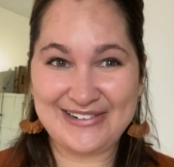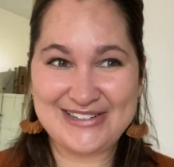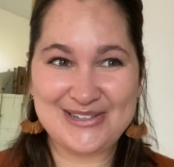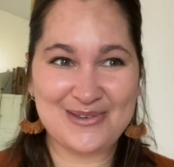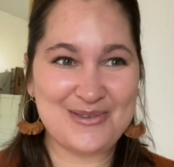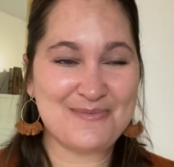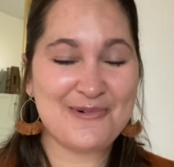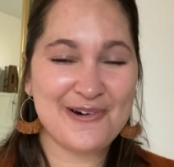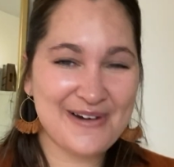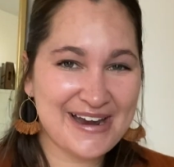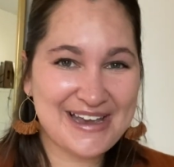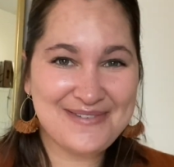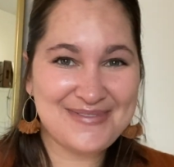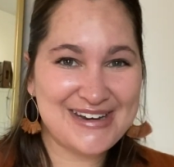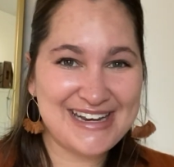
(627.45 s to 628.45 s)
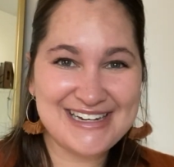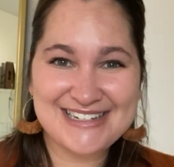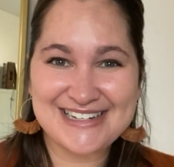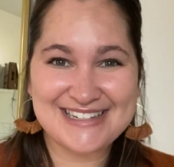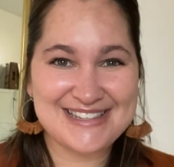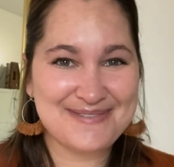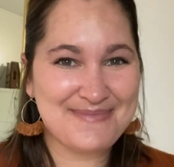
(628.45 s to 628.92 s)
And so the more
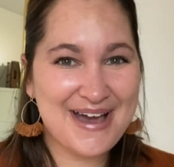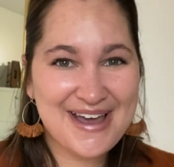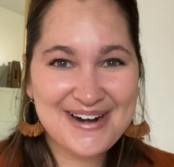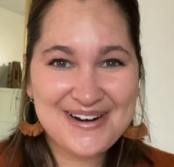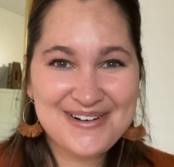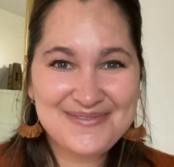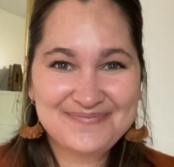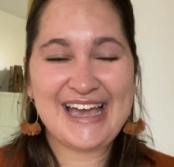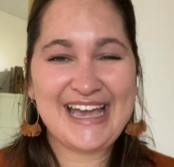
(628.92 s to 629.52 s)
recommendations, the better.